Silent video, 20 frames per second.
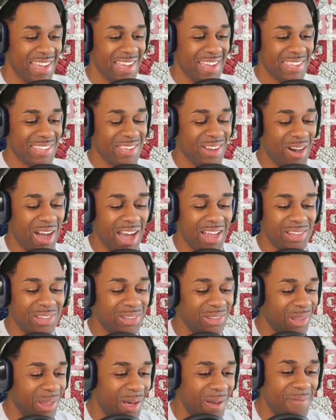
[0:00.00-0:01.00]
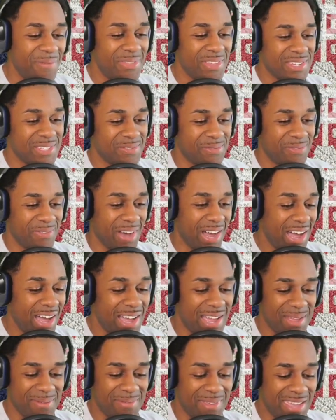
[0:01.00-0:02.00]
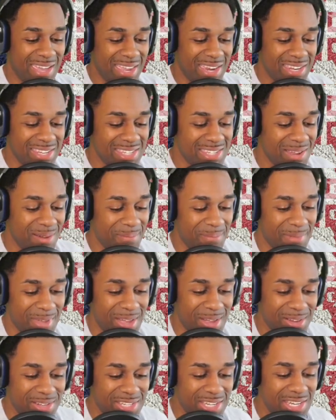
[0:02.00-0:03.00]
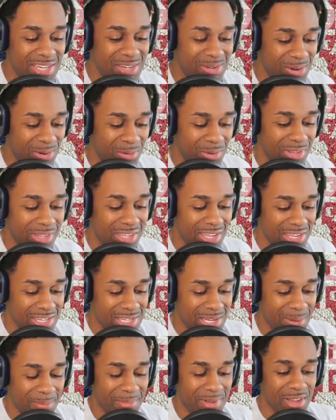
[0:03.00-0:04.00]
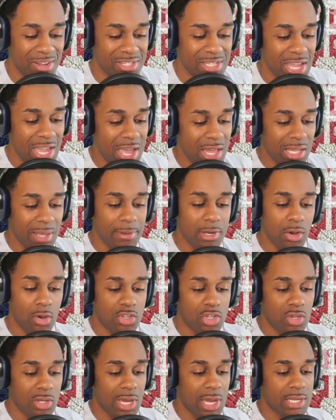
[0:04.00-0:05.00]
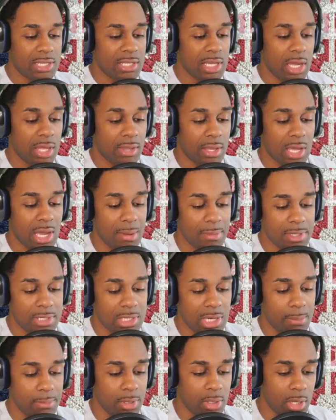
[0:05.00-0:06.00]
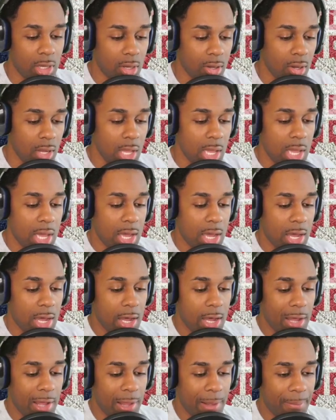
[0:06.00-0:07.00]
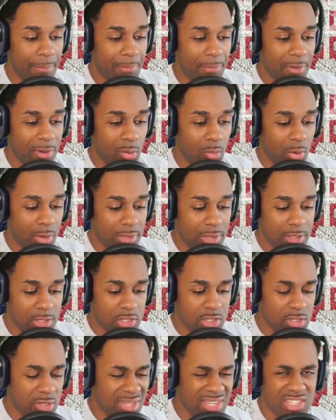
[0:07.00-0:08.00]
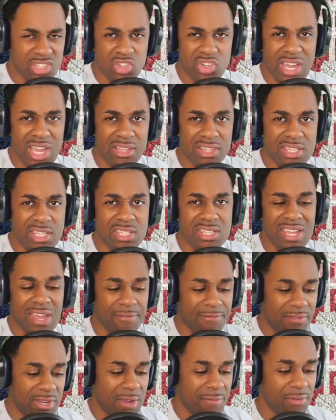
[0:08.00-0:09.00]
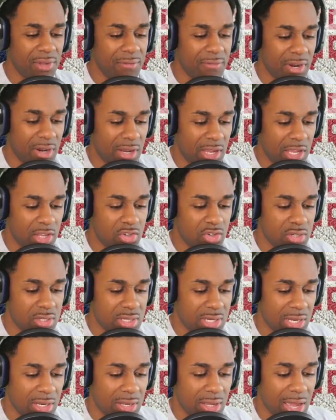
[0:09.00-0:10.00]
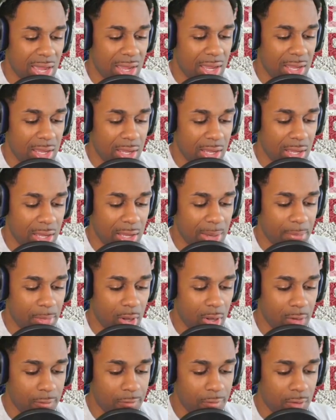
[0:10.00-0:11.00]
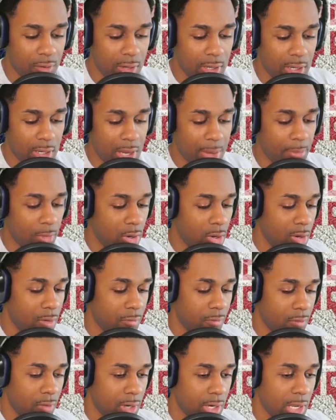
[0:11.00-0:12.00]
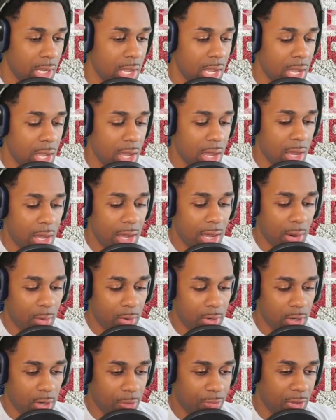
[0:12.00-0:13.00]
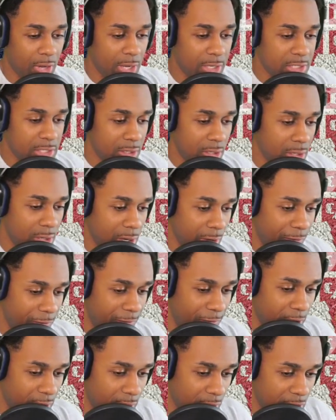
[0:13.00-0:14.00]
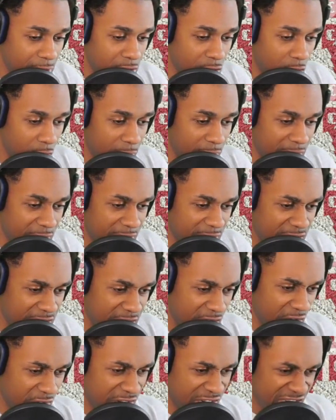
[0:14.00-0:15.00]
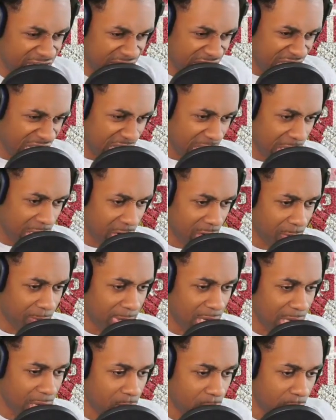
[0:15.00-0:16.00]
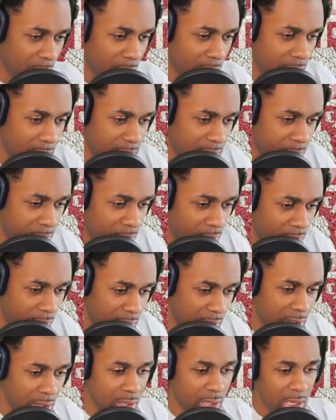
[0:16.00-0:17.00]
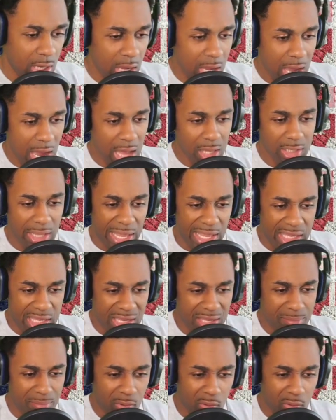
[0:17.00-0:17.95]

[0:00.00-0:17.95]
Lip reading: Yo, I love this vibe, man. It's something else. It really is something else. Let me know what you guys think in the comments down below. With this track, this is definitely very interesting. I'm all for it. I'm all for it. What are your thoughts and feelings on this thing here, man? Relja's Maria. I like it.